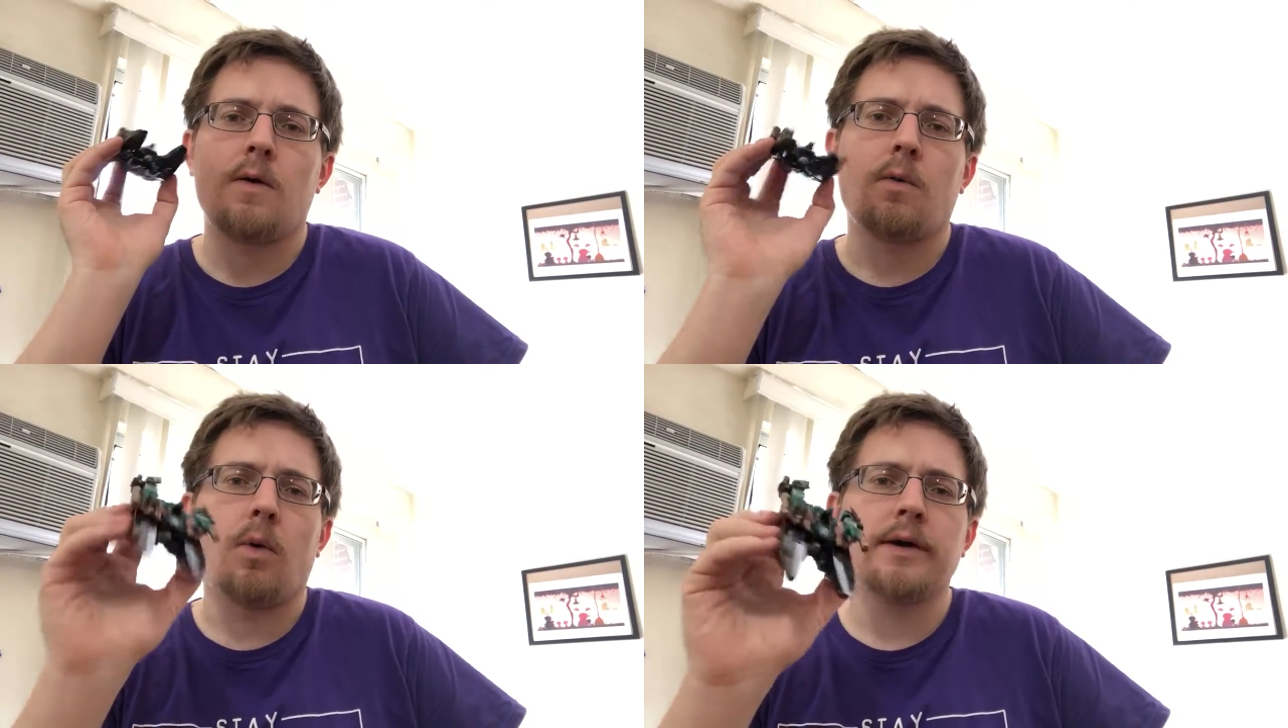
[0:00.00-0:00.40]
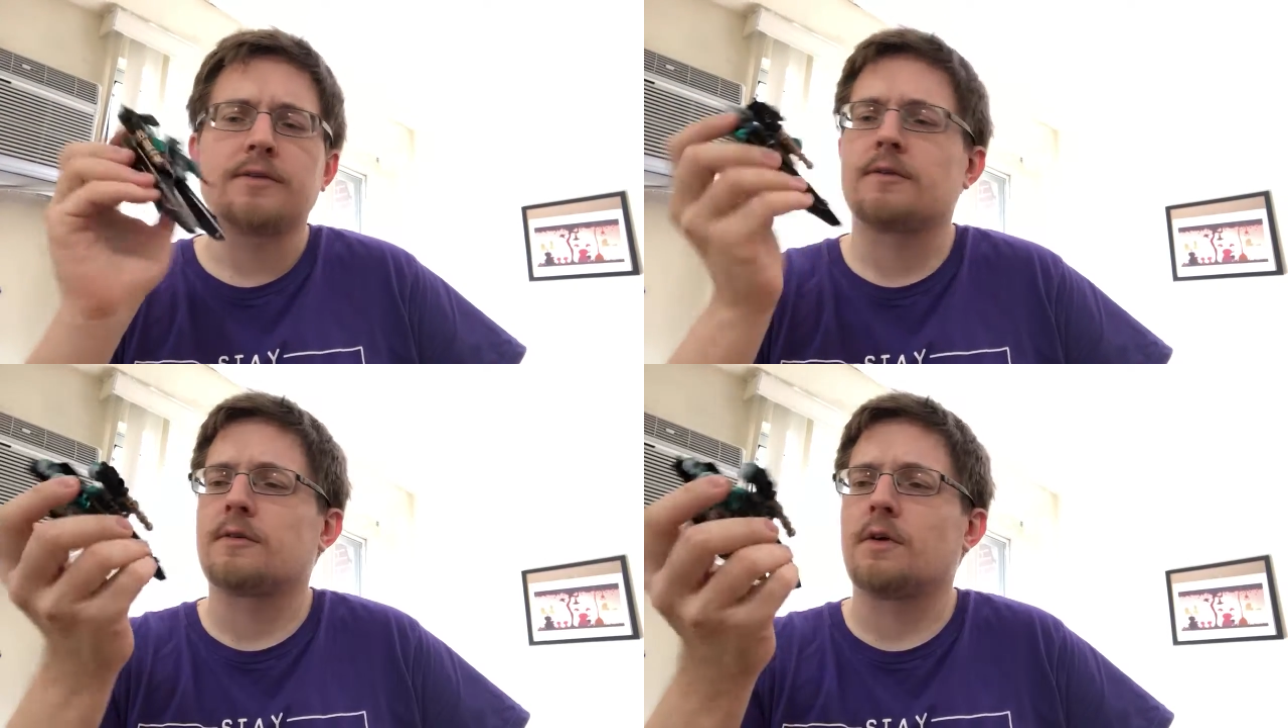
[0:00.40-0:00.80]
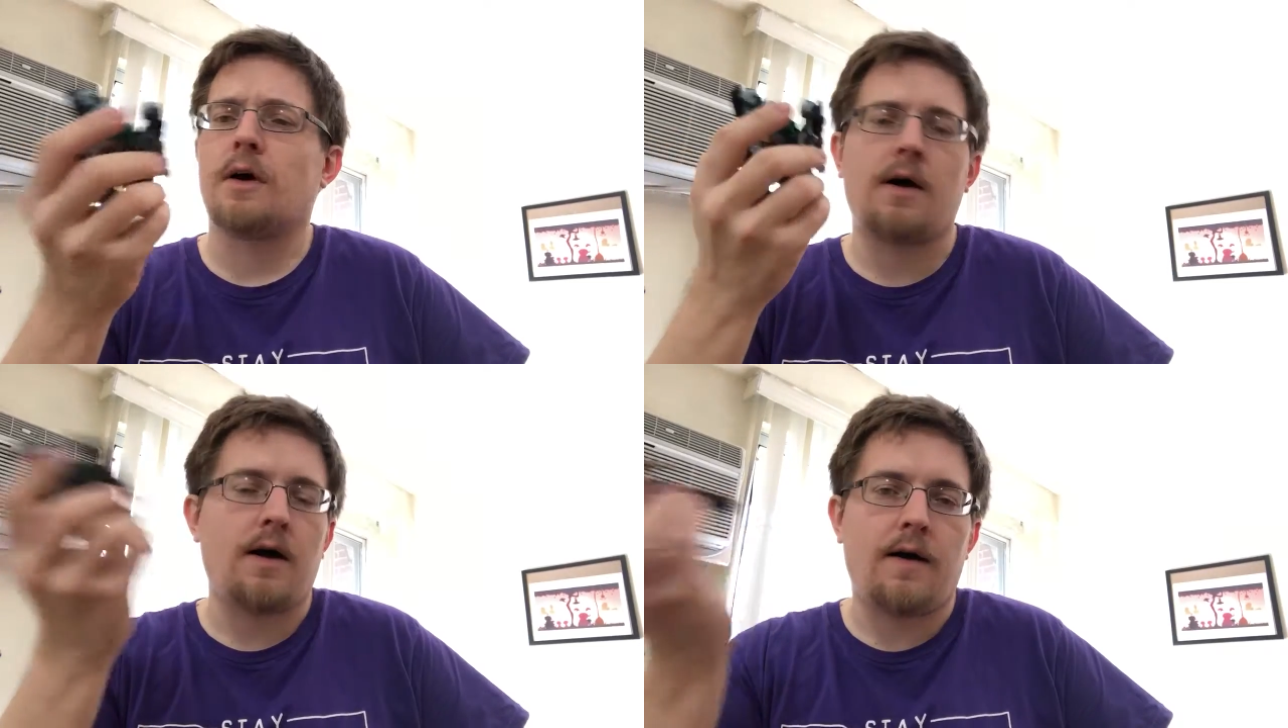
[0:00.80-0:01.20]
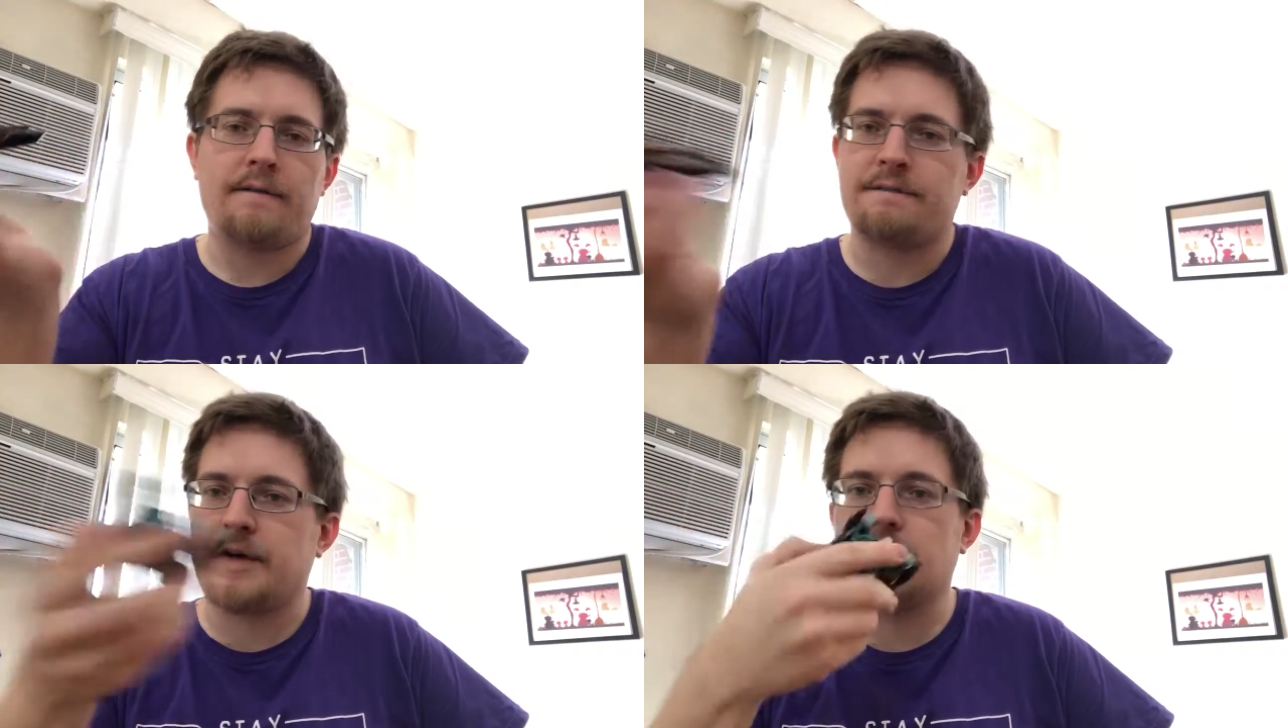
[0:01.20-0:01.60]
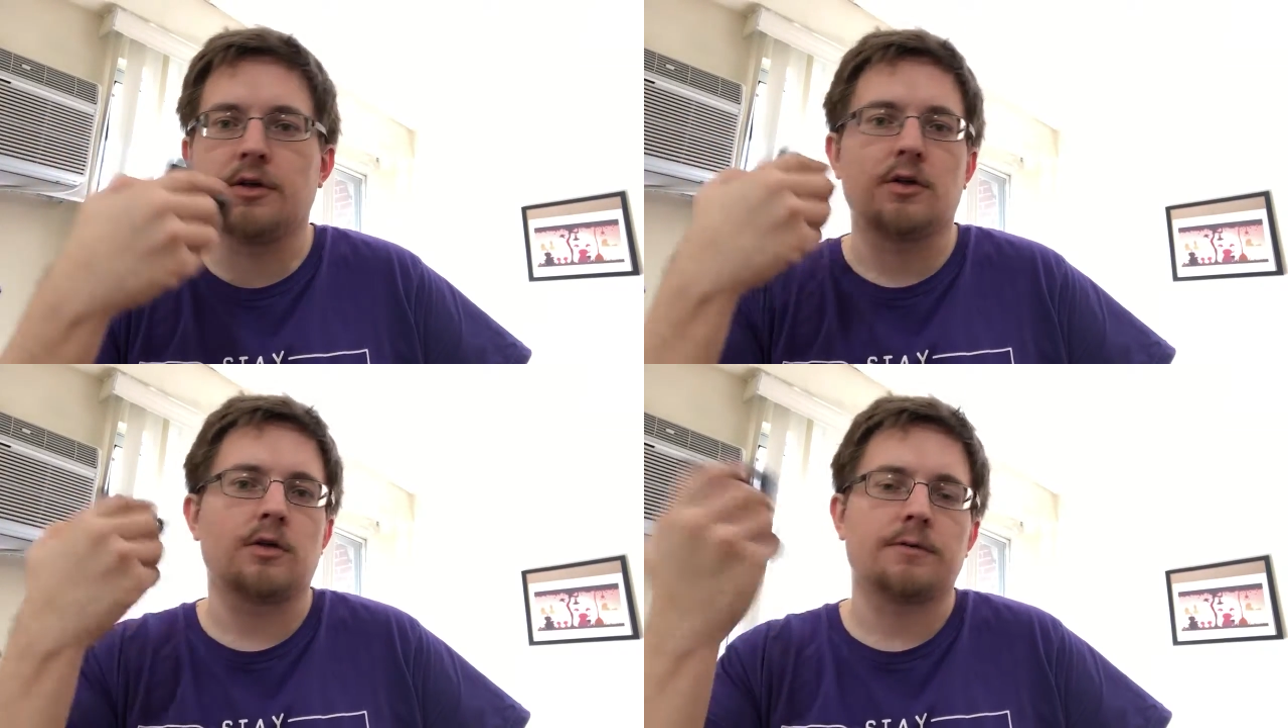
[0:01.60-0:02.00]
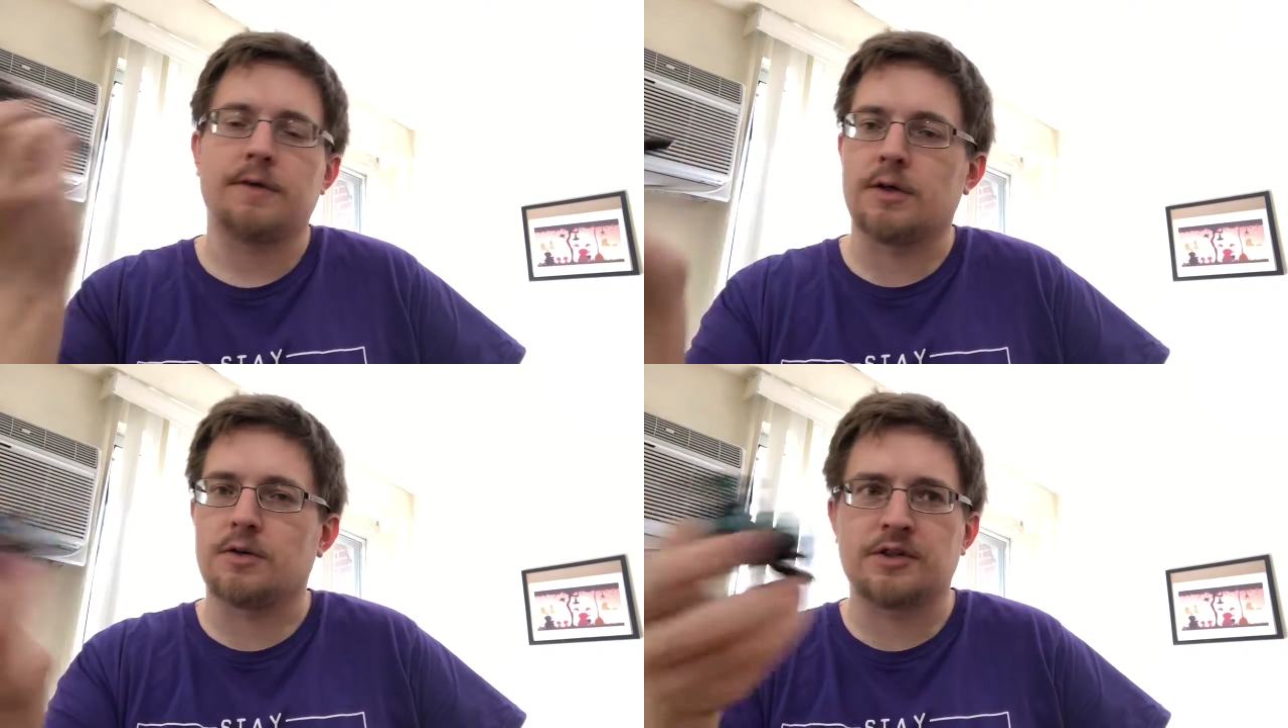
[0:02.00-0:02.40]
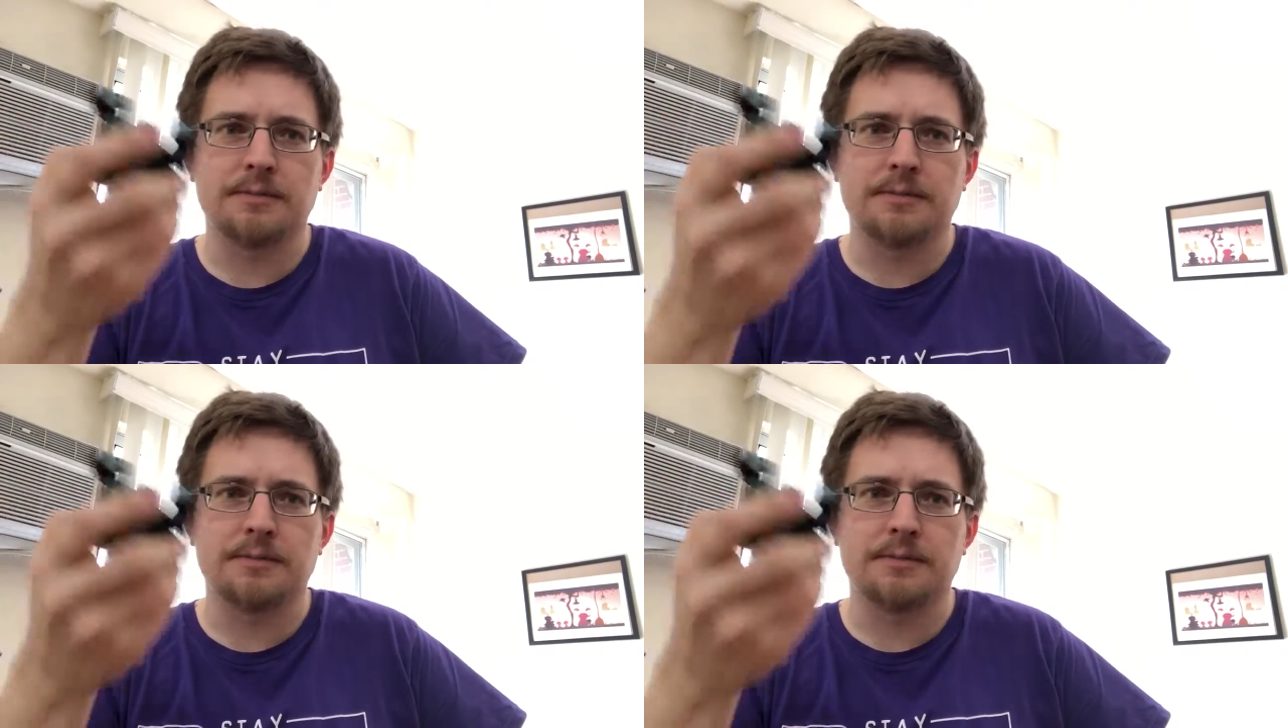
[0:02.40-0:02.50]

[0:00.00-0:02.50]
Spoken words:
what's a figures,